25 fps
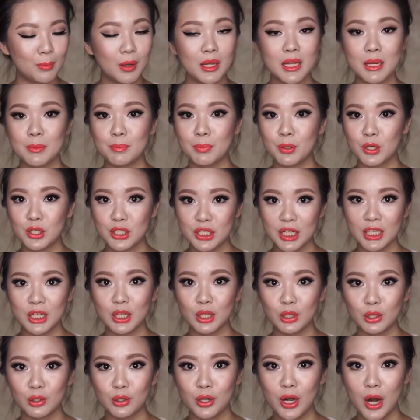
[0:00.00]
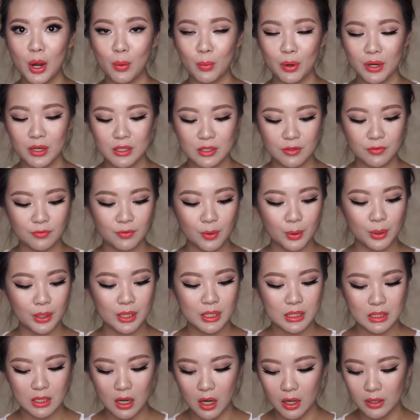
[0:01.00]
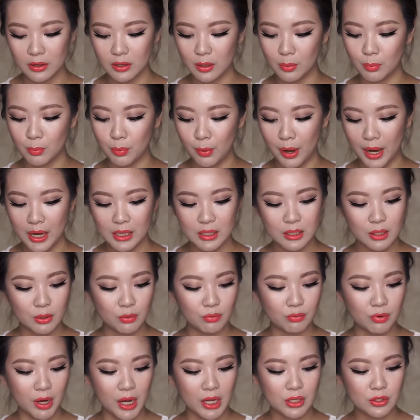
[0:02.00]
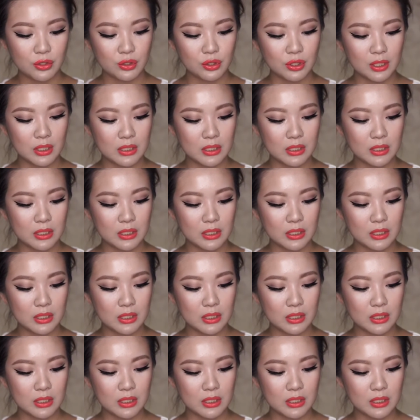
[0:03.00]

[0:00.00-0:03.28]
In particular, I wanted to focus on their brand new range.